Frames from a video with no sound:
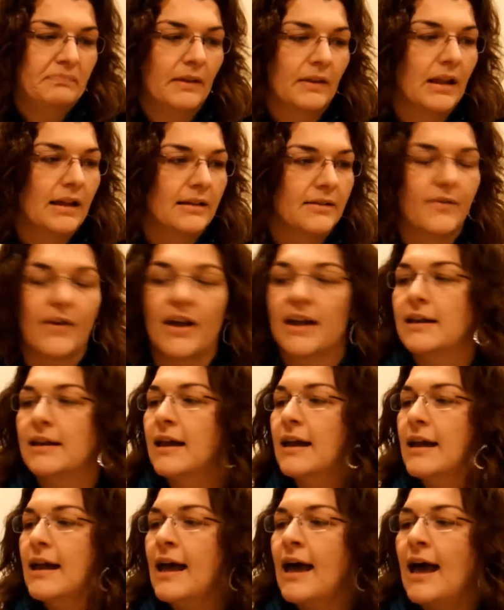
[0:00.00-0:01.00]
That's fine.
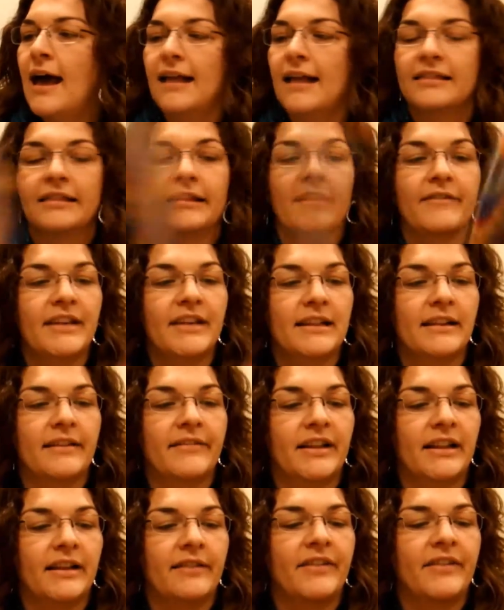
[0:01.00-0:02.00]
Love it, love
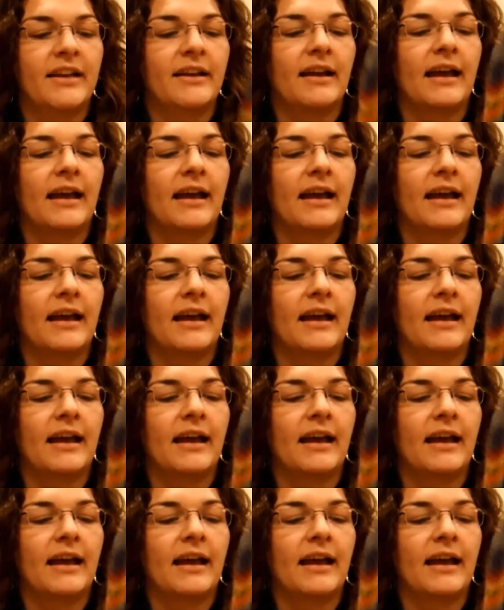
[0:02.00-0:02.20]
it, love it.